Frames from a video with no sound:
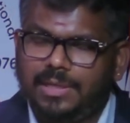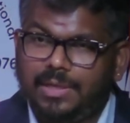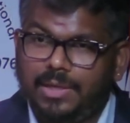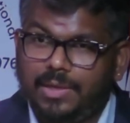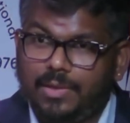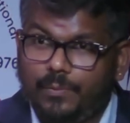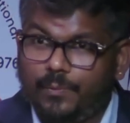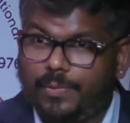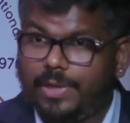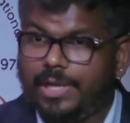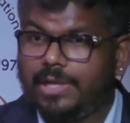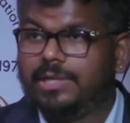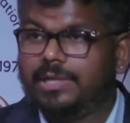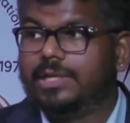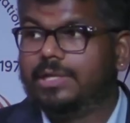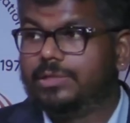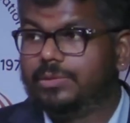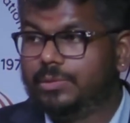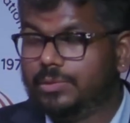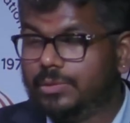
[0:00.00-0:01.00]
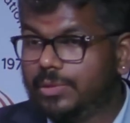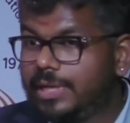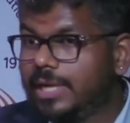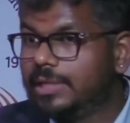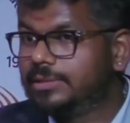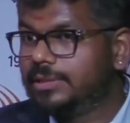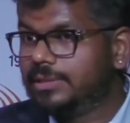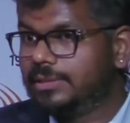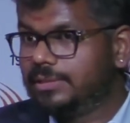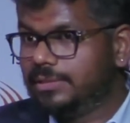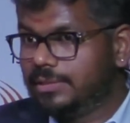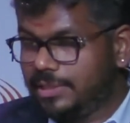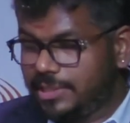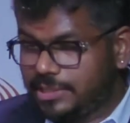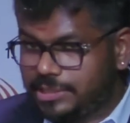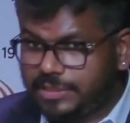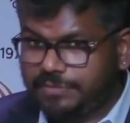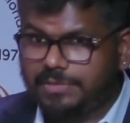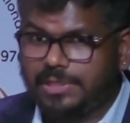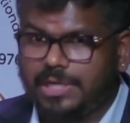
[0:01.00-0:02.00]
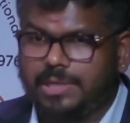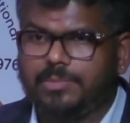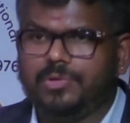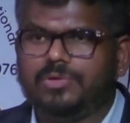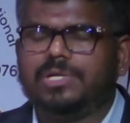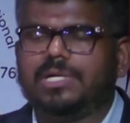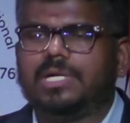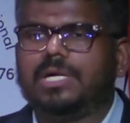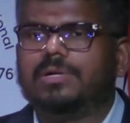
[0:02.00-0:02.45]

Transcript: when you look at the rest of the neighborhood around